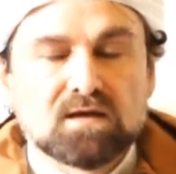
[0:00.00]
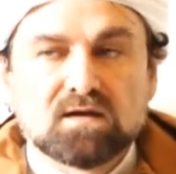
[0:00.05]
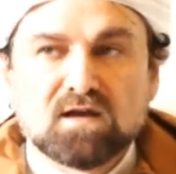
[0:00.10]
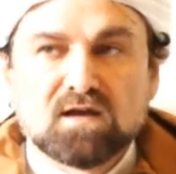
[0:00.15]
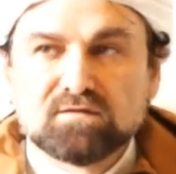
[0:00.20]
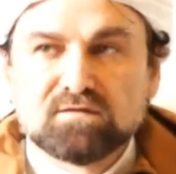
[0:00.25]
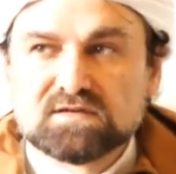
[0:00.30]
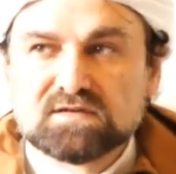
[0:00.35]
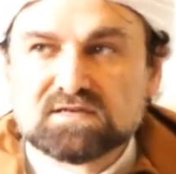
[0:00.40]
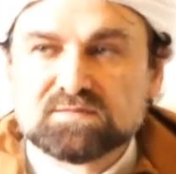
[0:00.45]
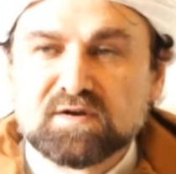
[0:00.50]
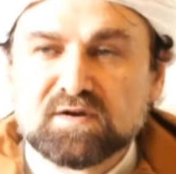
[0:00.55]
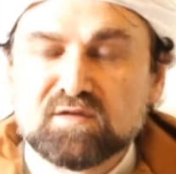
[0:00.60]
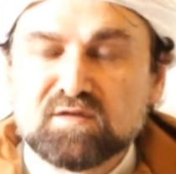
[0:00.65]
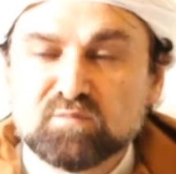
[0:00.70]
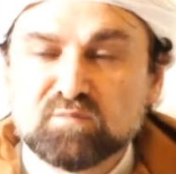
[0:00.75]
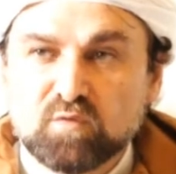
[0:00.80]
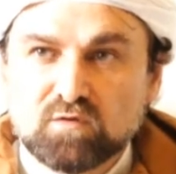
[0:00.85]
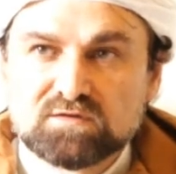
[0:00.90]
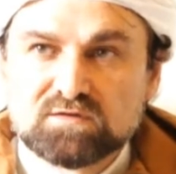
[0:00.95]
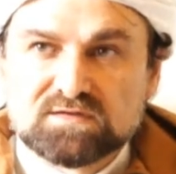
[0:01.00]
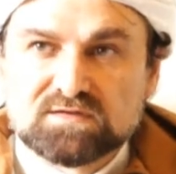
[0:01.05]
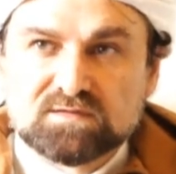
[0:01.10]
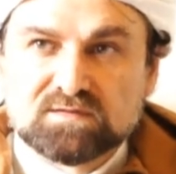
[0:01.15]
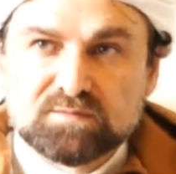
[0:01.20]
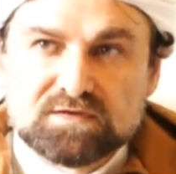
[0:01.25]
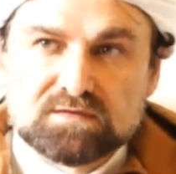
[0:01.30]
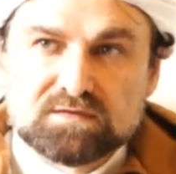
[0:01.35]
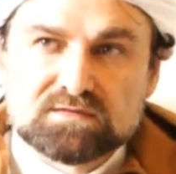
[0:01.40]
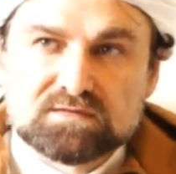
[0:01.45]
And now this is very
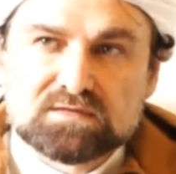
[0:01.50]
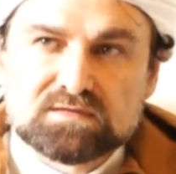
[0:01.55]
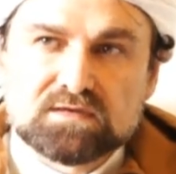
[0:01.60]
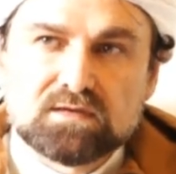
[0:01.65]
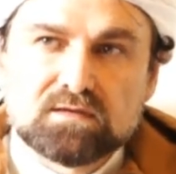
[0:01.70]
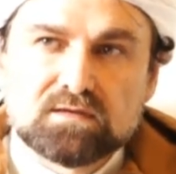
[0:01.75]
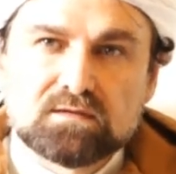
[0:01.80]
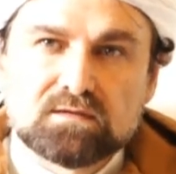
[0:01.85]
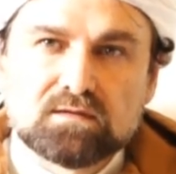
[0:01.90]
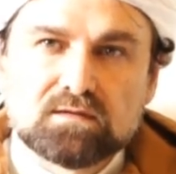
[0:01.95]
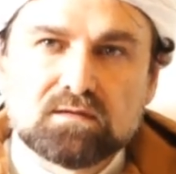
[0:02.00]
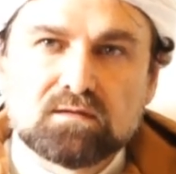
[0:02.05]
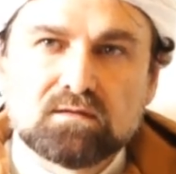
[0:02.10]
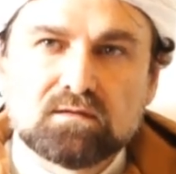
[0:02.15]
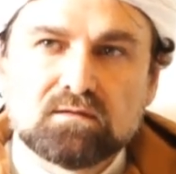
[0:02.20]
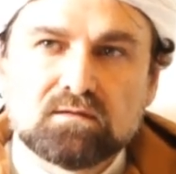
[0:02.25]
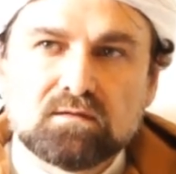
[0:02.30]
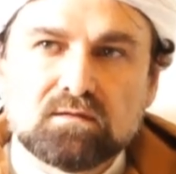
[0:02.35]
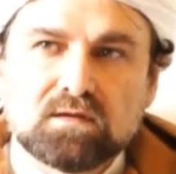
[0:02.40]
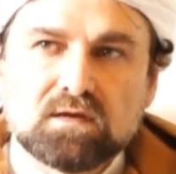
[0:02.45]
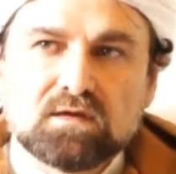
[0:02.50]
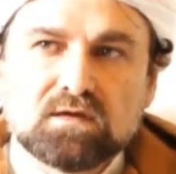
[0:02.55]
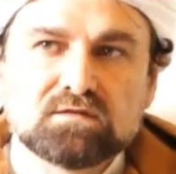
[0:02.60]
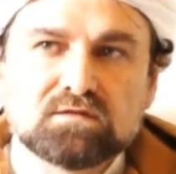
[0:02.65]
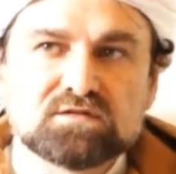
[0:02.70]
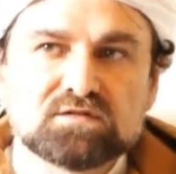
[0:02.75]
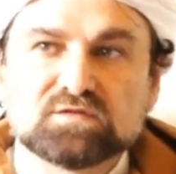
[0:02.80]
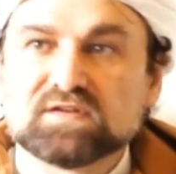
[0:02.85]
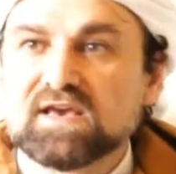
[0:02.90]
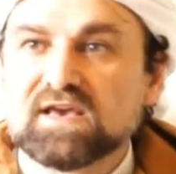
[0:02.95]
important because
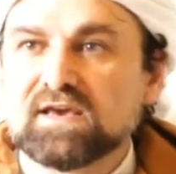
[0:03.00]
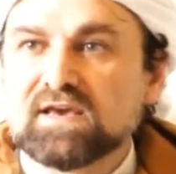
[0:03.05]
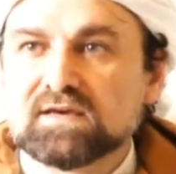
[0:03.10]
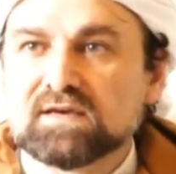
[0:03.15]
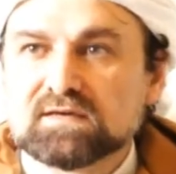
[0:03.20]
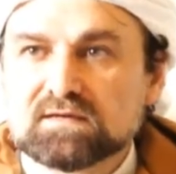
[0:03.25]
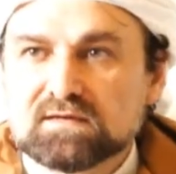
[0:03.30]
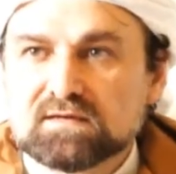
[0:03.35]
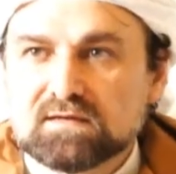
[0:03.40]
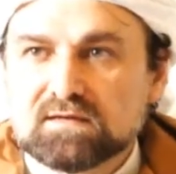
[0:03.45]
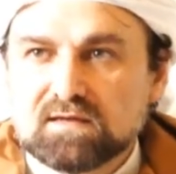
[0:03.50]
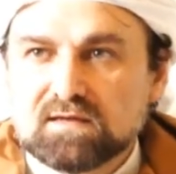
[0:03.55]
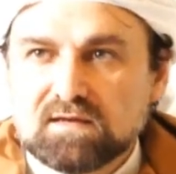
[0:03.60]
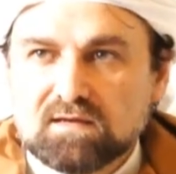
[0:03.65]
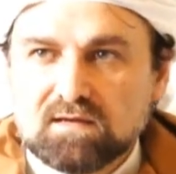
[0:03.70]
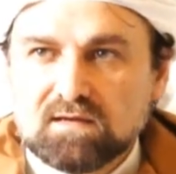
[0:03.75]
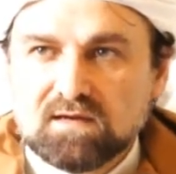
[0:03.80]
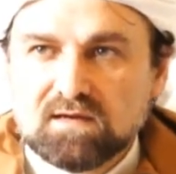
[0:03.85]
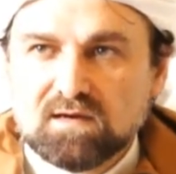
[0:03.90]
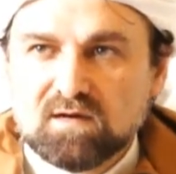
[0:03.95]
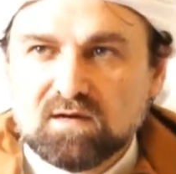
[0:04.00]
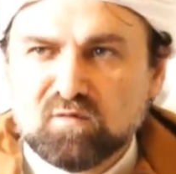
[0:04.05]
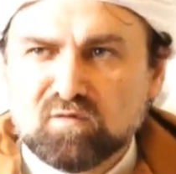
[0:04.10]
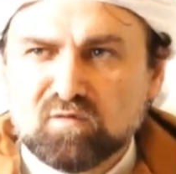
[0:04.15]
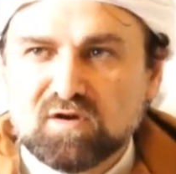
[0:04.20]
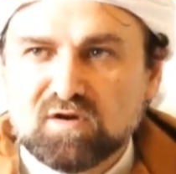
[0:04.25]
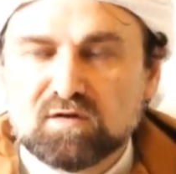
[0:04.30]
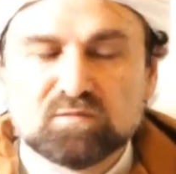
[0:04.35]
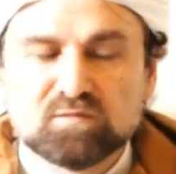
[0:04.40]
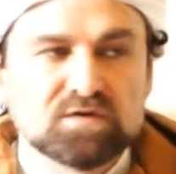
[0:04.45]
today
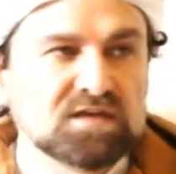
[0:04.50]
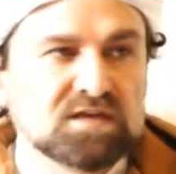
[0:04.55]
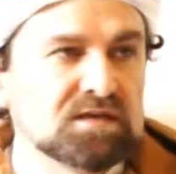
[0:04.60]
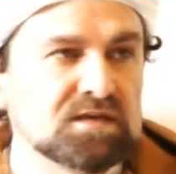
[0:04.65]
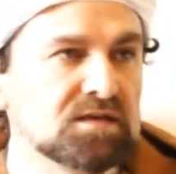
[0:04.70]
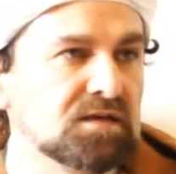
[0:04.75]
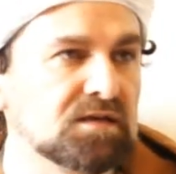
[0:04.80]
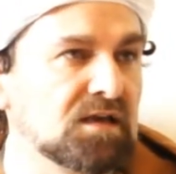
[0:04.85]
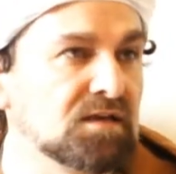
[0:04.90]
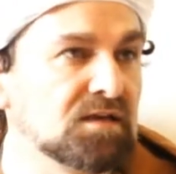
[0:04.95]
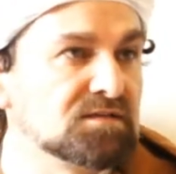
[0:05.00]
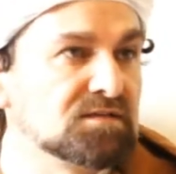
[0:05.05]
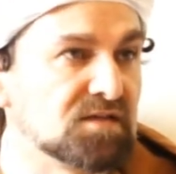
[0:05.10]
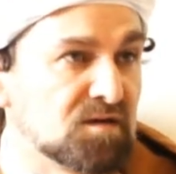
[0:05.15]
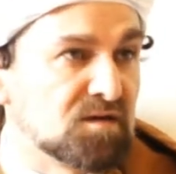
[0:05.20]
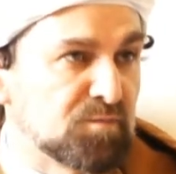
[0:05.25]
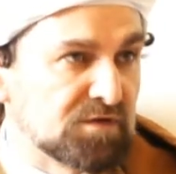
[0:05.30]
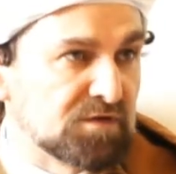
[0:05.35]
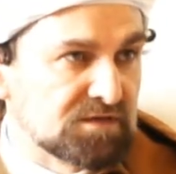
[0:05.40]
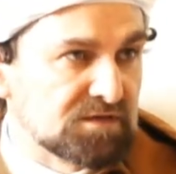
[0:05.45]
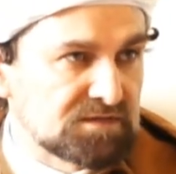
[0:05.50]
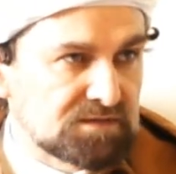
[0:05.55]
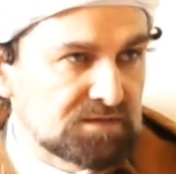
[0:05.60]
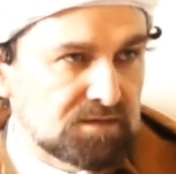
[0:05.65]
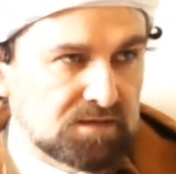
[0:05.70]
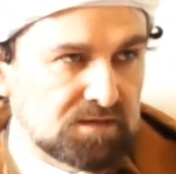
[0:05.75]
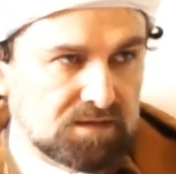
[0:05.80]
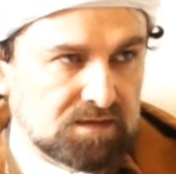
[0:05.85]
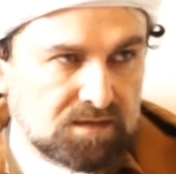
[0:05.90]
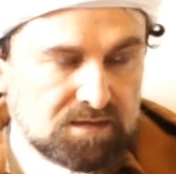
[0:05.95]
when we
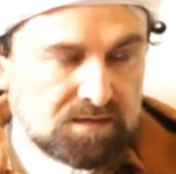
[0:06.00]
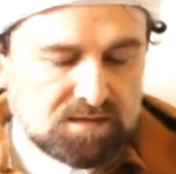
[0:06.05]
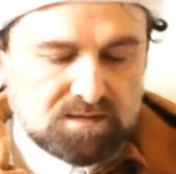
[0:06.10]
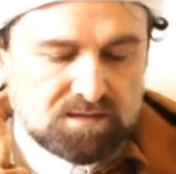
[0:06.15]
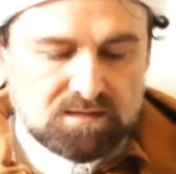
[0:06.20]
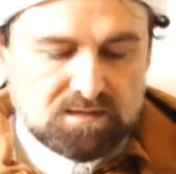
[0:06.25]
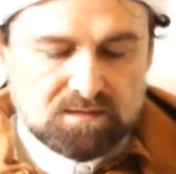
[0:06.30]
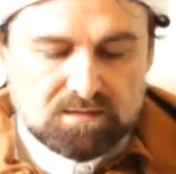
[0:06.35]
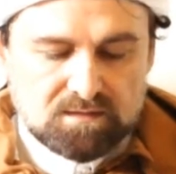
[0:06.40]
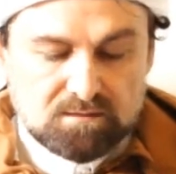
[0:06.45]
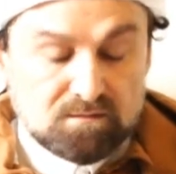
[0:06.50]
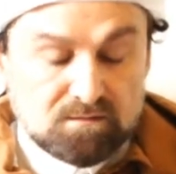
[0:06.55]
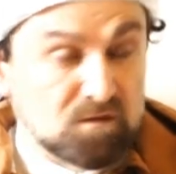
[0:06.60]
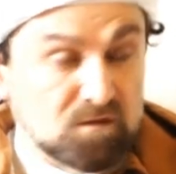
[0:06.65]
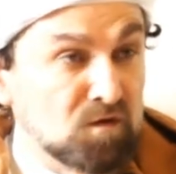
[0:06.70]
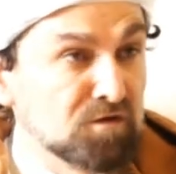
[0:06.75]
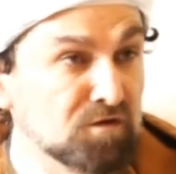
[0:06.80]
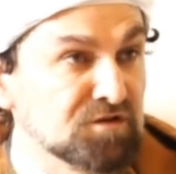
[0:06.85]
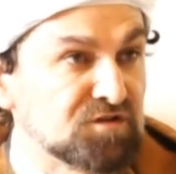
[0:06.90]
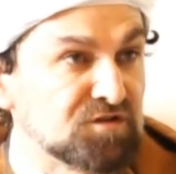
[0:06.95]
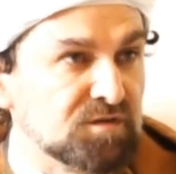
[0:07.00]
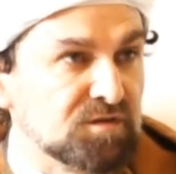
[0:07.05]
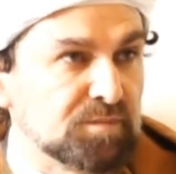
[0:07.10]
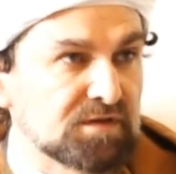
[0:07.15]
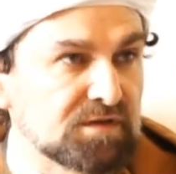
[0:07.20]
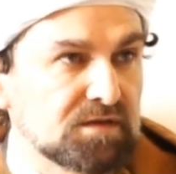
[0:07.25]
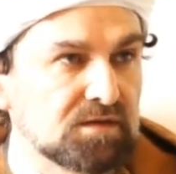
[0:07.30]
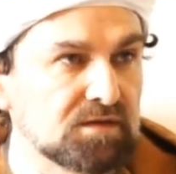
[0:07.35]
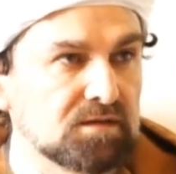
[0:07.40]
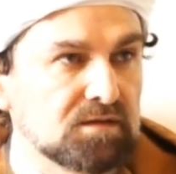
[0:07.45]
interpret ownership,